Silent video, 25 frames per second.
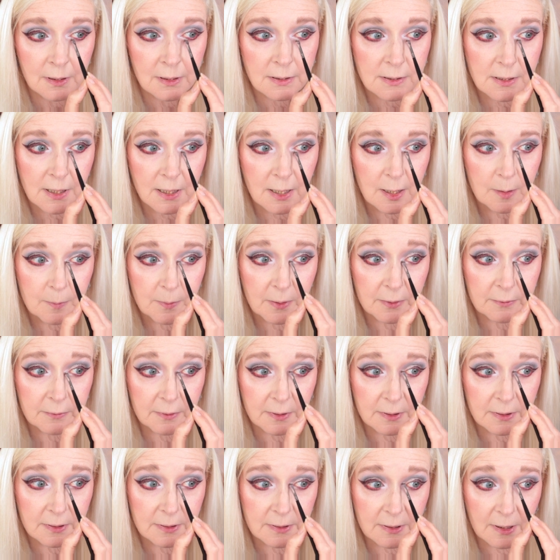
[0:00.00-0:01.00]
deeper
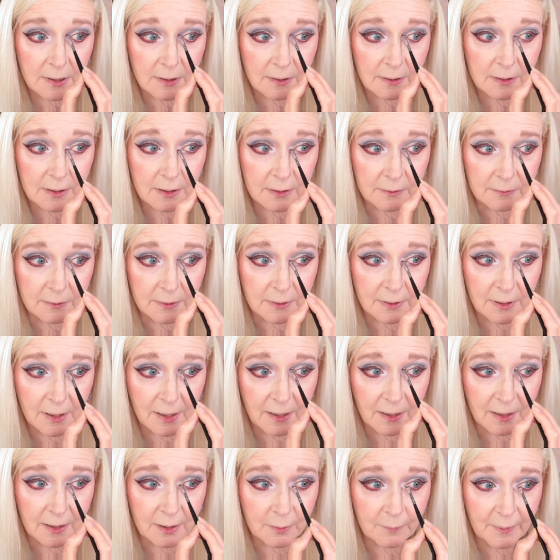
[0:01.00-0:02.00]
and darker and
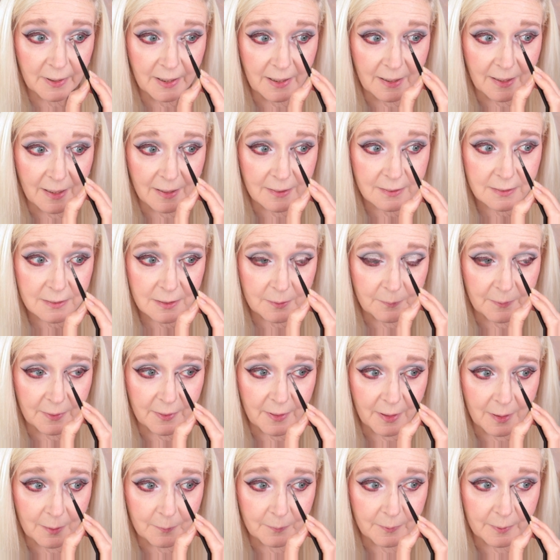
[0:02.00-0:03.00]
Halloween-esque with
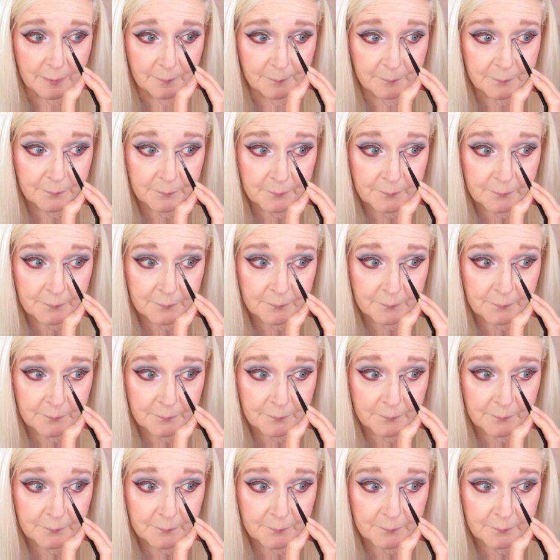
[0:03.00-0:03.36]
that one.